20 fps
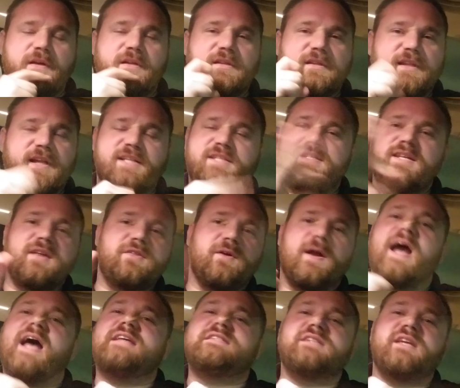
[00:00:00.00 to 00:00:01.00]
Let's say they're
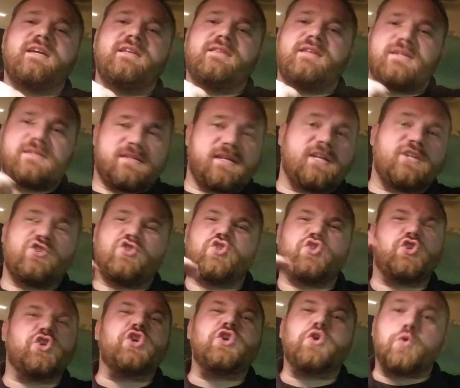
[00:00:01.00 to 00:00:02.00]
asking this in
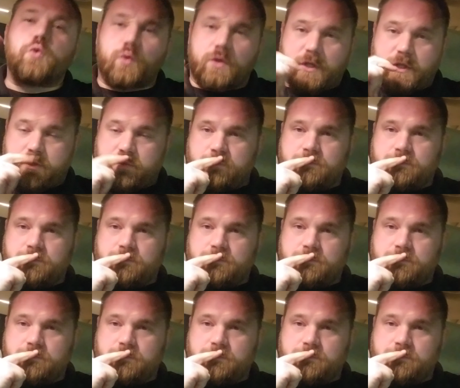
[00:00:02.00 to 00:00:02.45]
June.